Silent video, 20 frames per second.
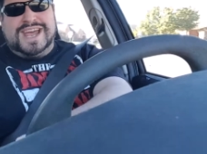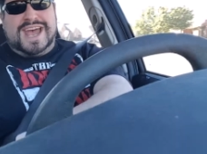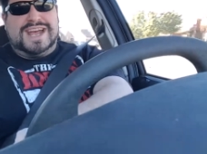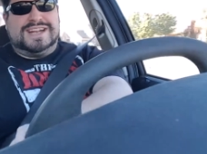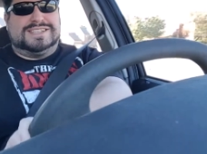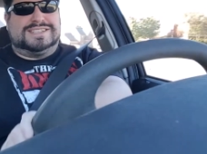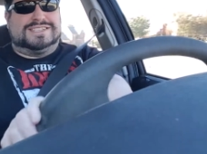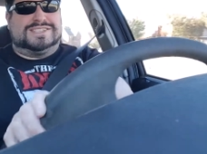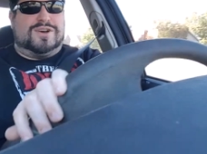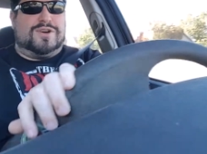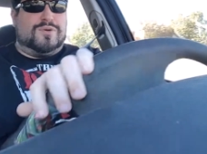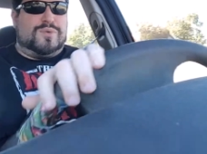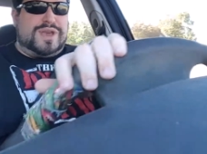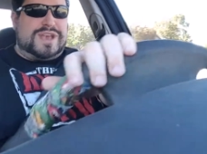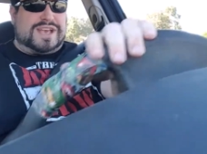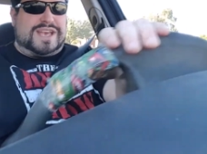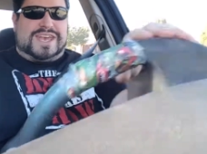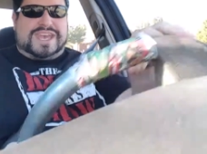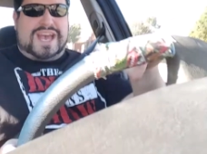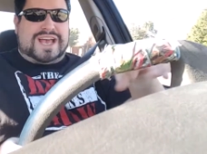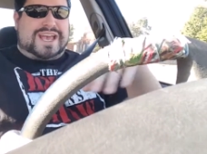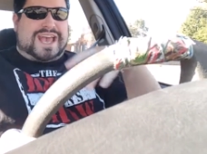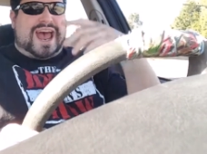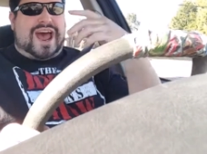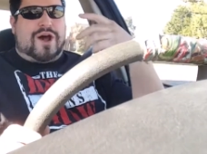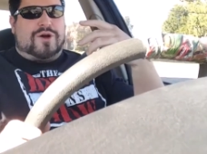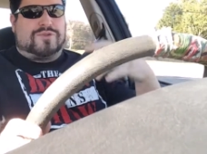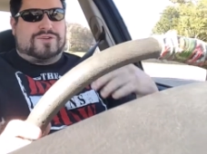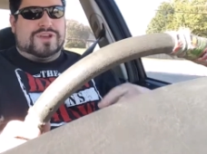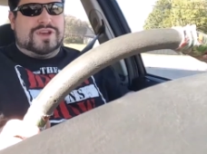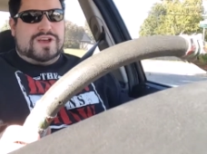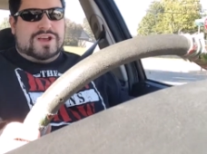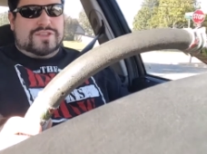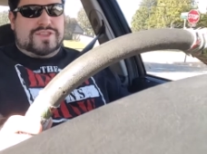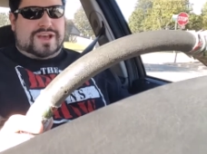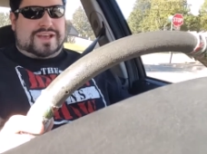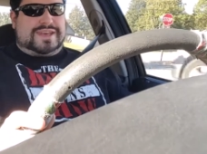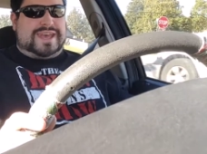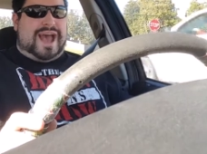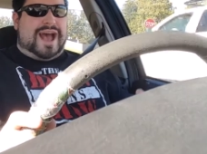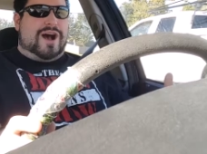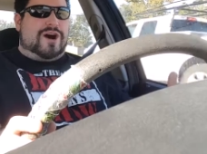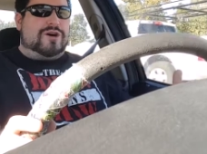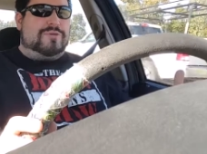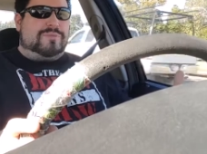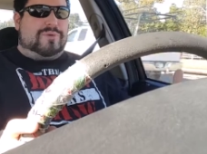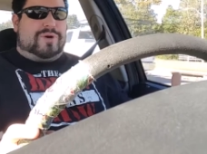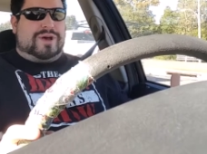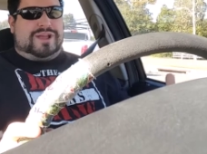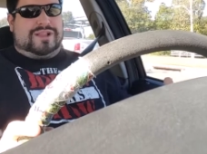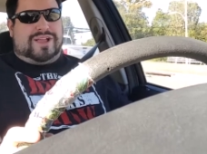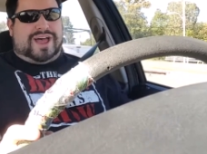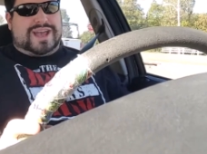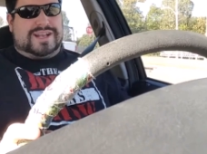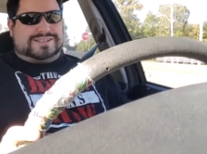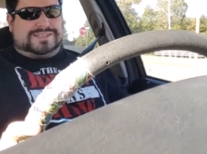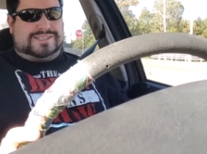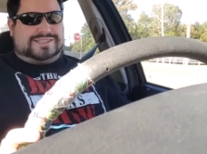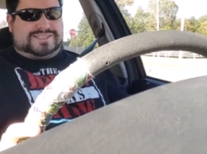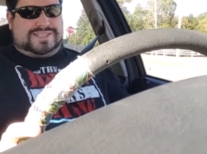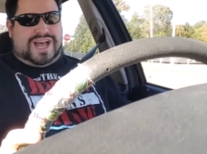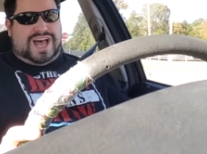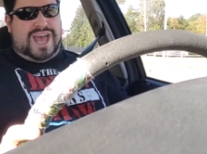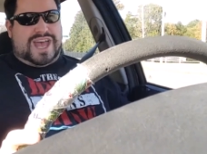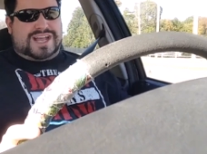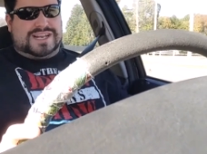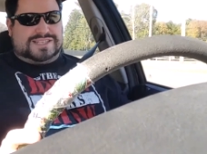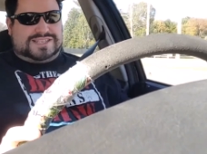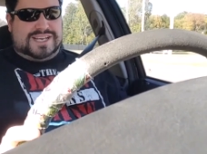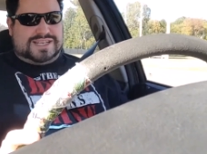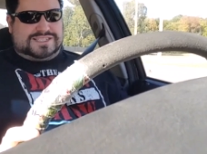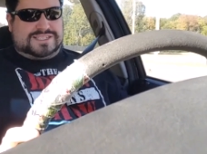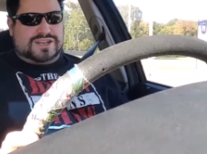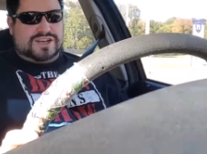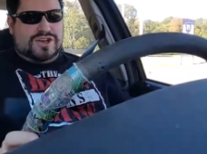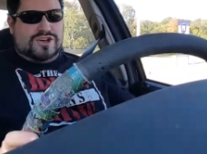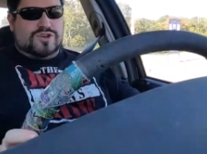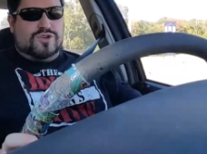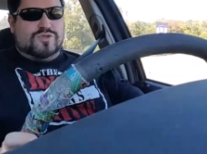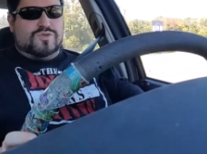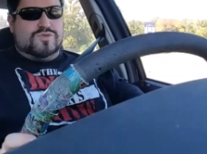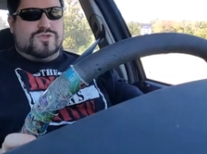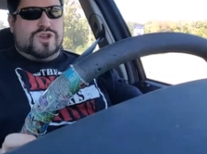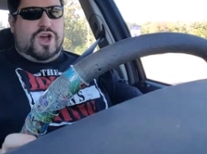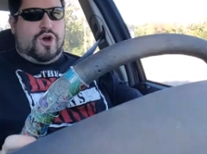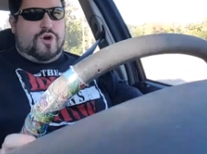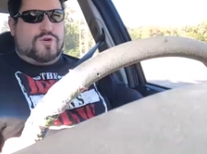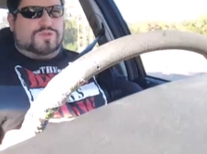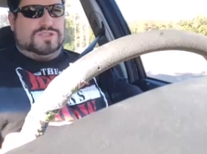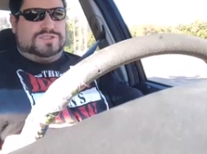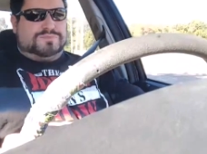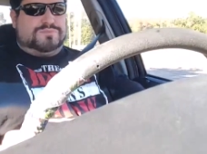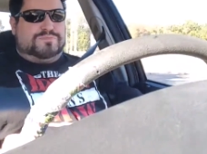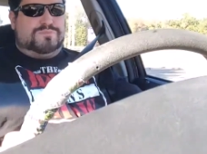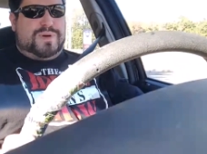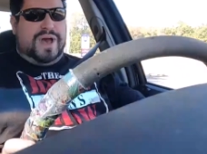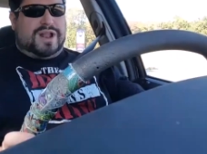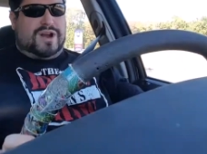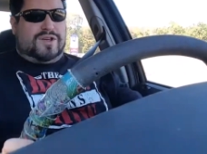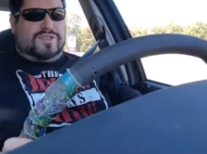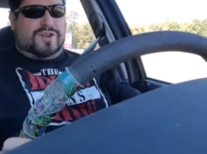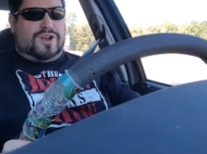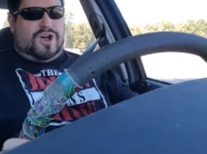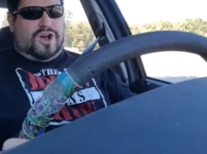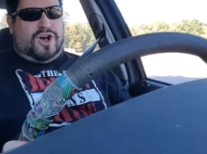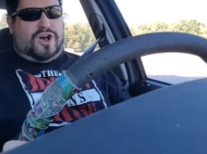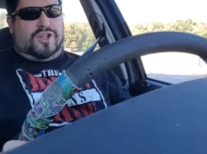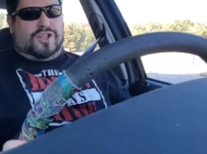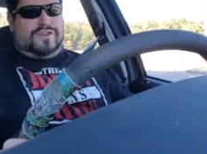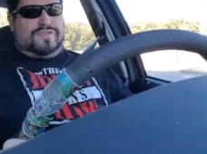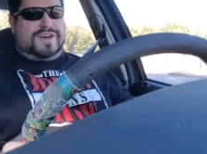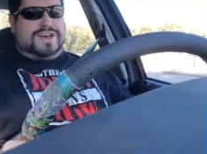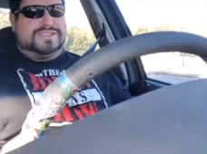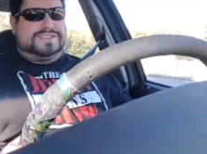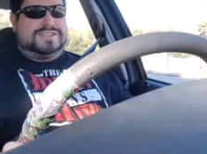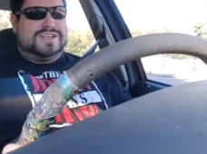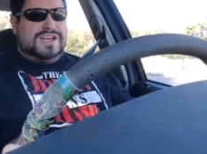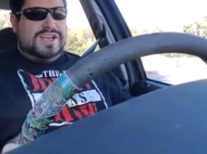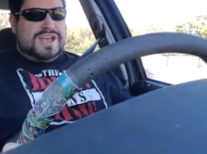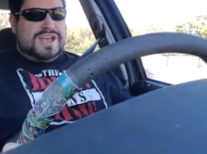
And so we kick out the cowboy like scientist who knows better than all of us.